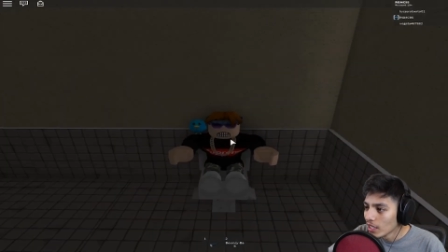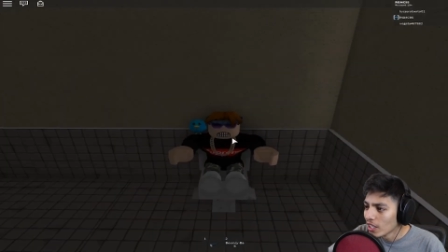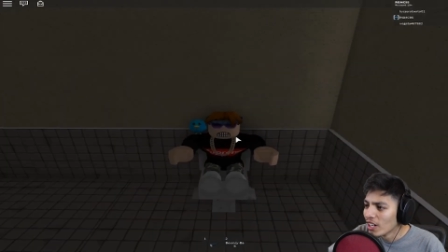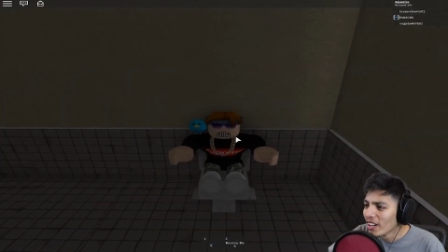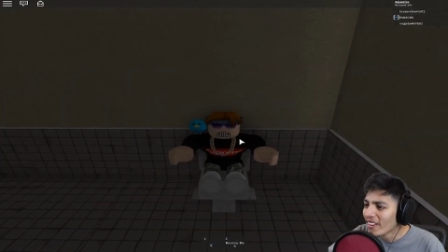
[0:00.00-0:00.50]

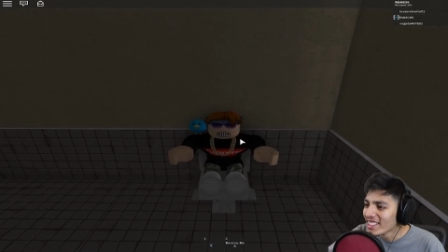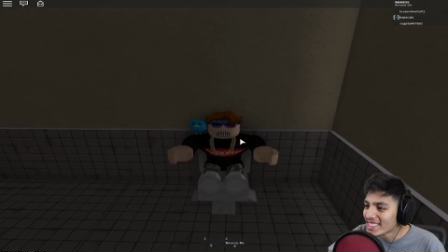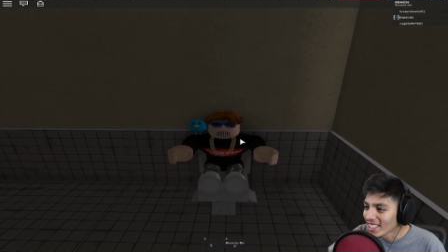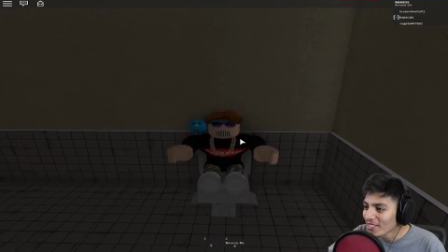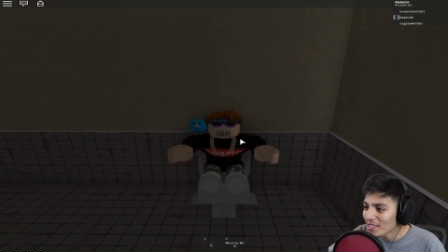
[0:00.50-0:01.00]
Oh,
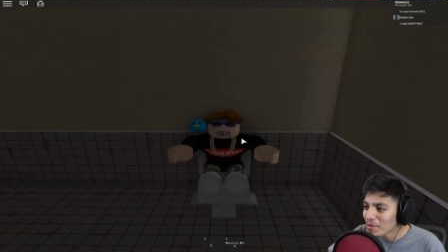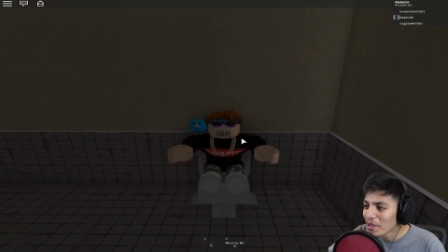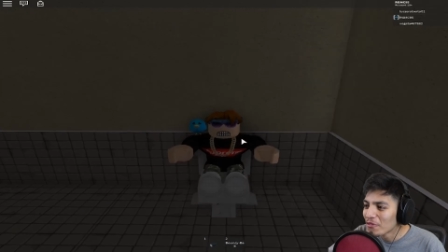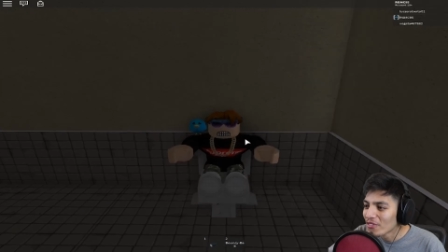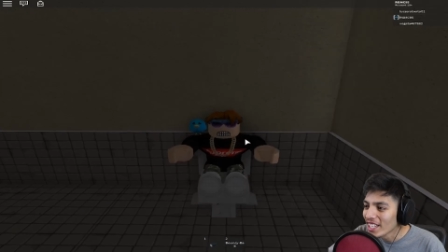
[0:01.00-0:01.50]
what's up with
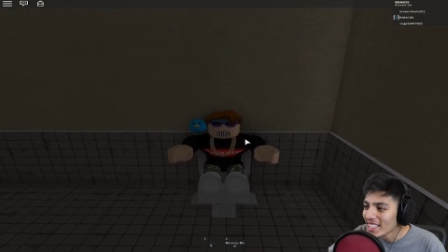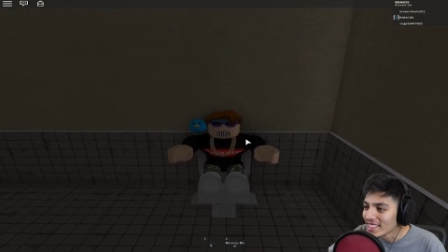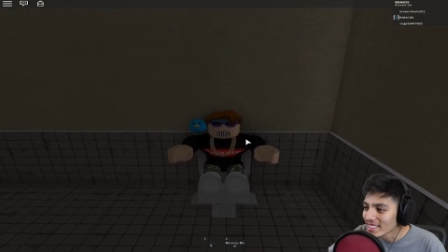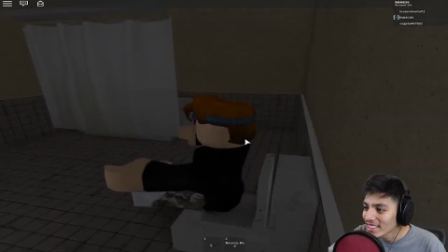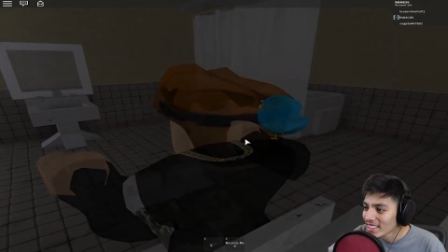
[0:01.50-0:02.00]
my
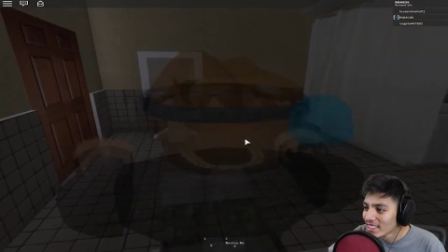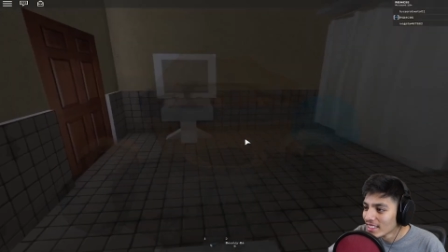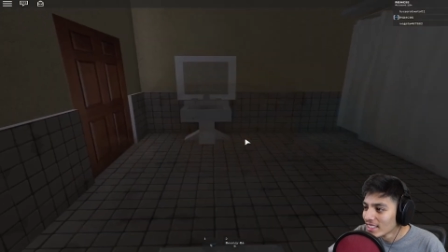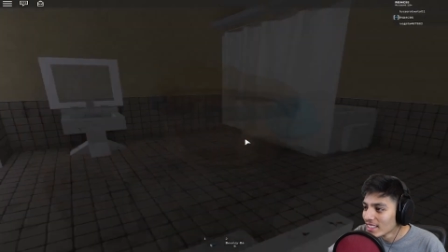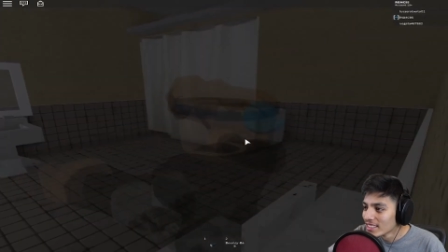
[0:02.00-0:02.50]
face?
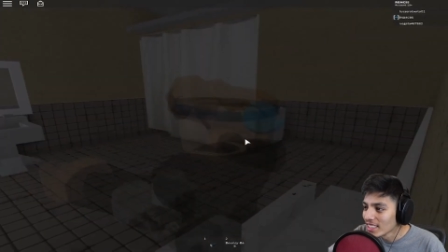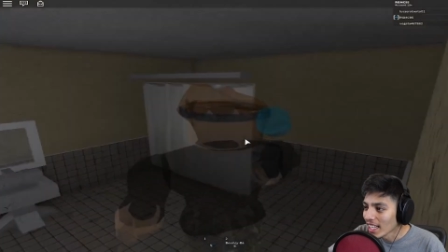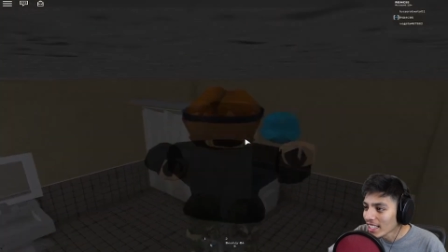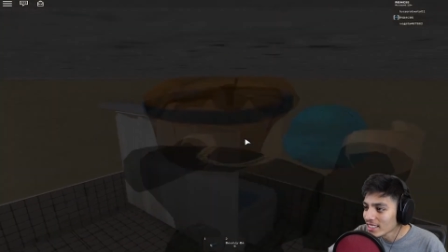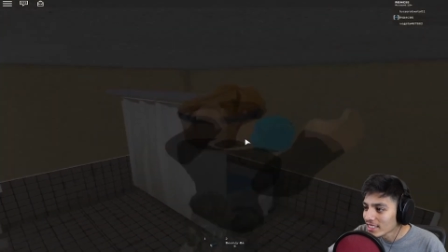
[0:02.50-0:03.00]
Is that
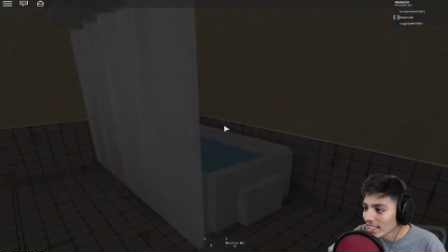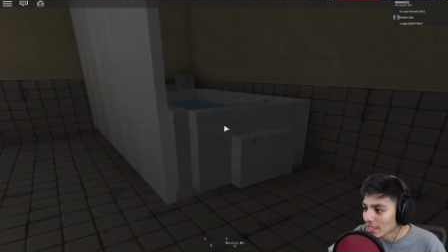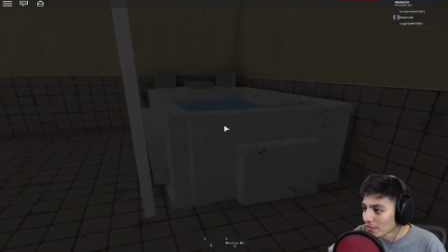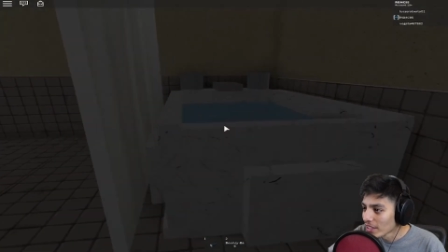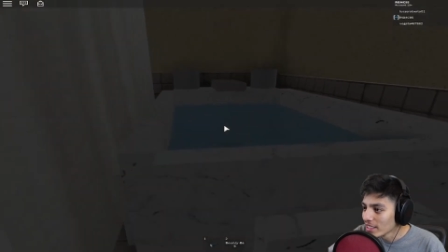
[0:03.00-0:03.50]
like a
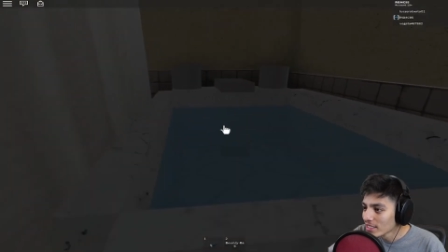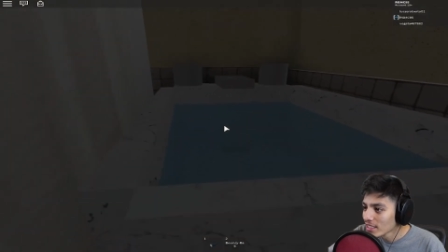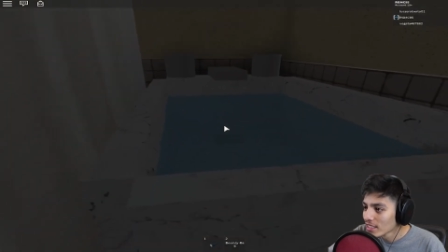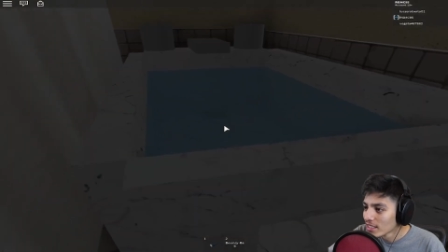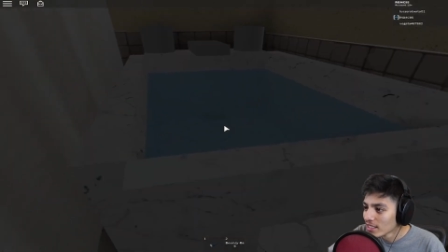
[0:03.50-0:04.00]
scared face?
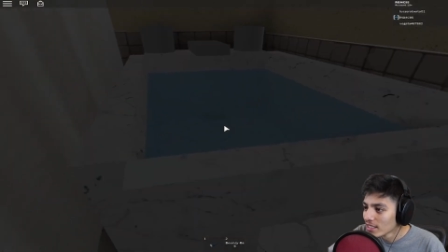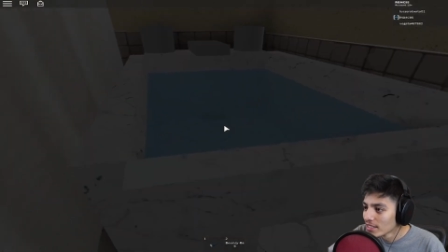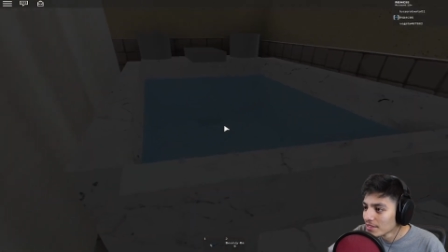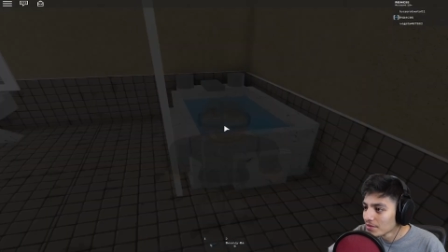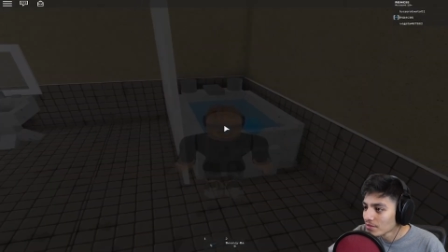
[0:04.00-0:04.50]

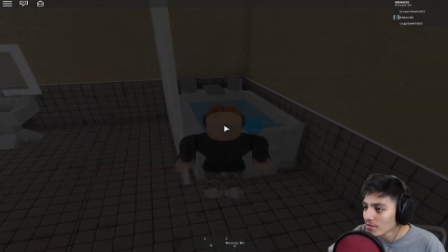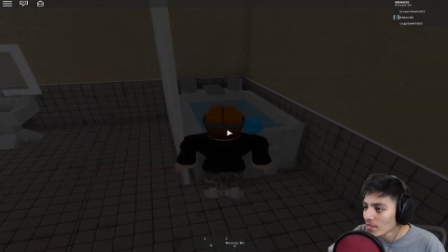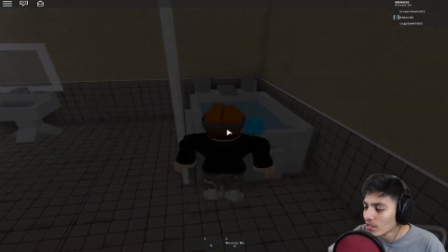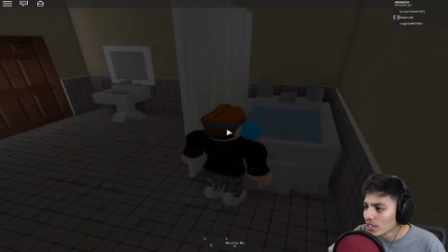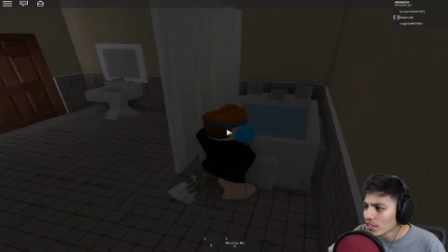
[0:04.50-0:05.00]

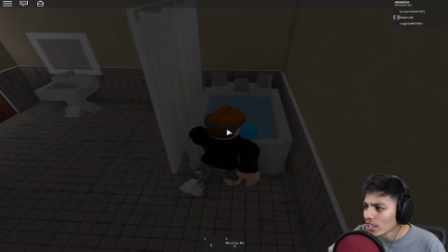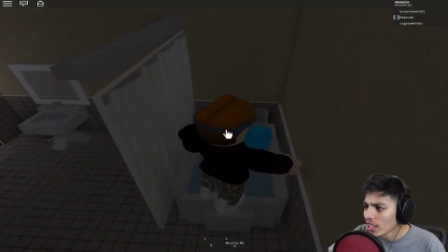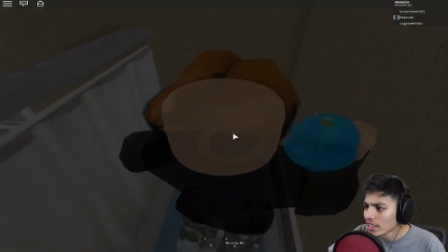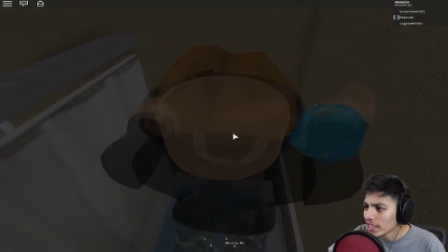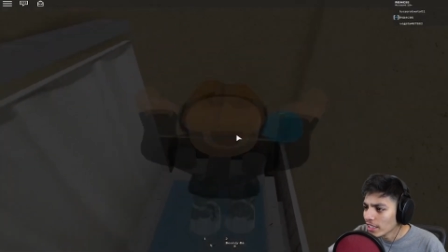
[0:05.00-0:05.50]
What's going
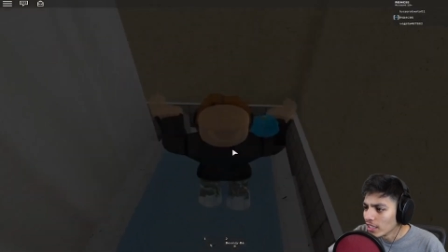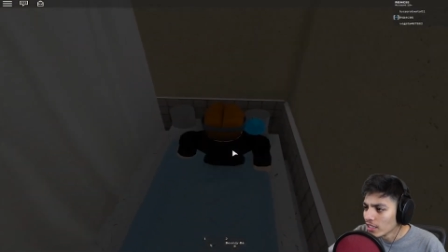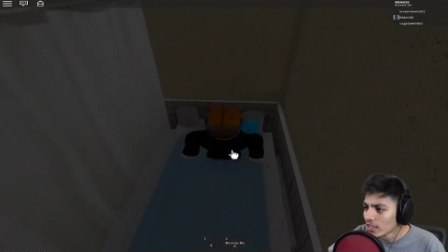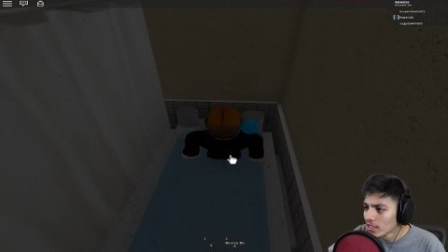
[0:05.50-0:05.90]
on here?